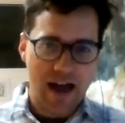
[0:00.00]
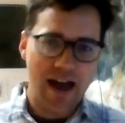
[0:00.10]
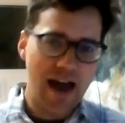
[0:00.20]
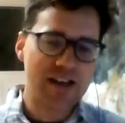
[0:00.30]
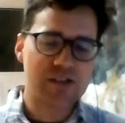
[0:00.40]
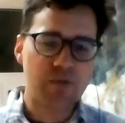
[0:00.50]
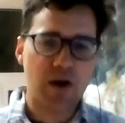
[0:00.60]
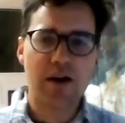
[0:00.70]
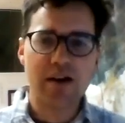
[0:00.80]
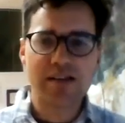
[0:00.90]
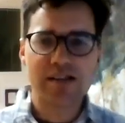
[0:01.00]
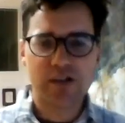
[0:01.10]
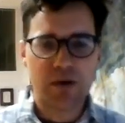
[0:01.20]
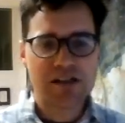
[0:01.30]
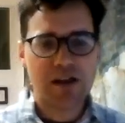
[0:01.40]
as far as
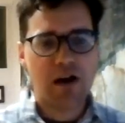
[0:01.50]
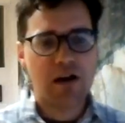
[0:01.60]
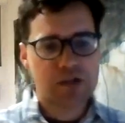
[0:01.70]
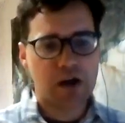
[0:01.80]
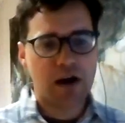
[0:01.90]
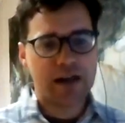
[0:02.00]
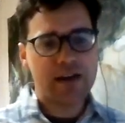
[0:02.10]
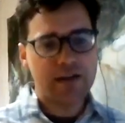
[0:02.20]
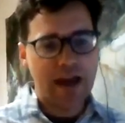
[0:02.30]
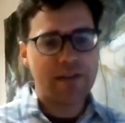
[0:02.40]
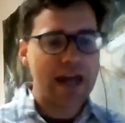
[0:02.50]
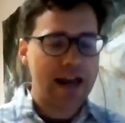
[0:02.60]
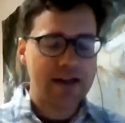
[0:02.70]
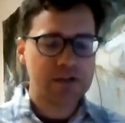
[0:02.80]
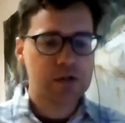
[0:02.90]
US law saw it. And that
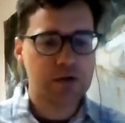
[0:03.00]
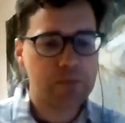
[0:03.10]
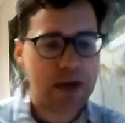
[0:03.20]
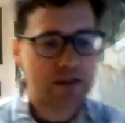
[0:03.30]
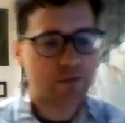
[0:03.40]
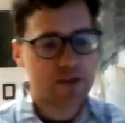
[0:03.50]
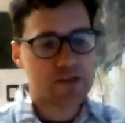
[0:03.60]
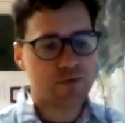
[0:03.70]
had certain benefits.